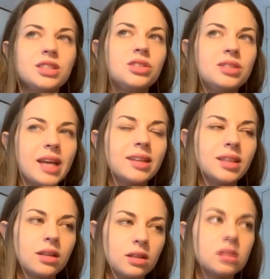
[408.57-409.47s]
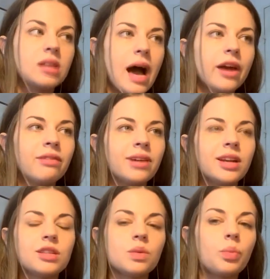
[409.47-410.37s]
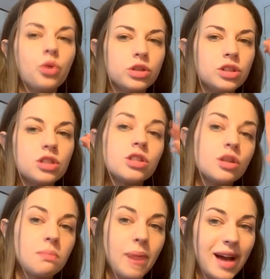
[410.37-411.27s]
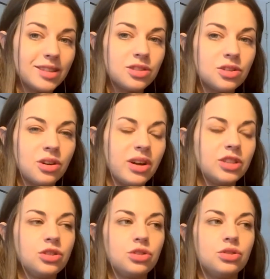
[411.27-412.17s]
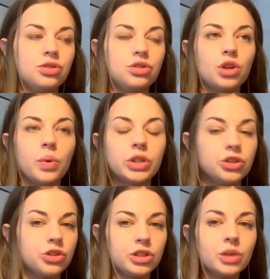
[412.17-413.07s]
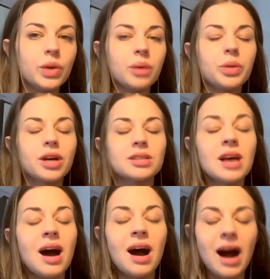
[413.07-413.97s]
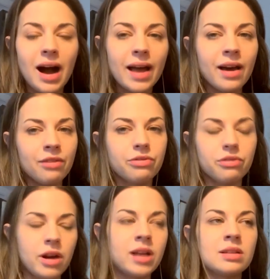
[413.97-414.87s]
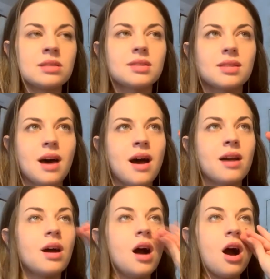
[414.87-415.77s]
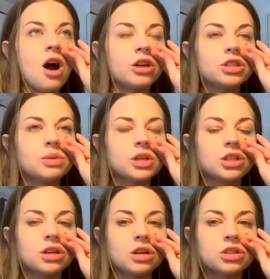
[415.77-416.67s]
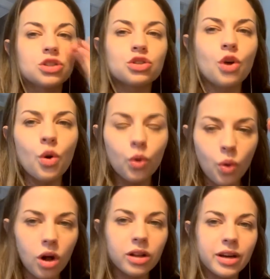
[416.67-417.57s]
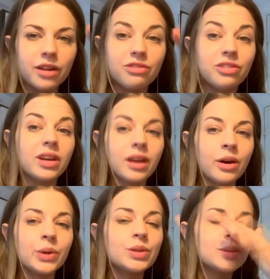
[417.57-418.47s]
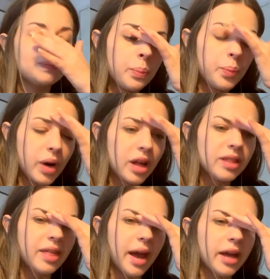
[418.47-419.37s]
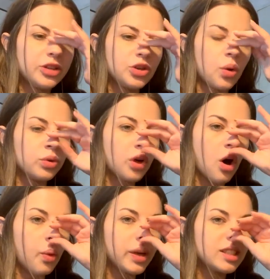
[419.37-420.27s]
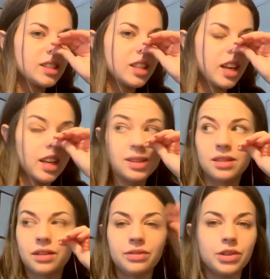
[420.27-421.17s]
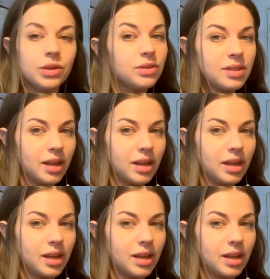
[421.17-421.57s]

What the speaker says: technical side of it, it's important to master and to know what you're doing, because I have friends that are doing so quality videos, but they don't always get the views they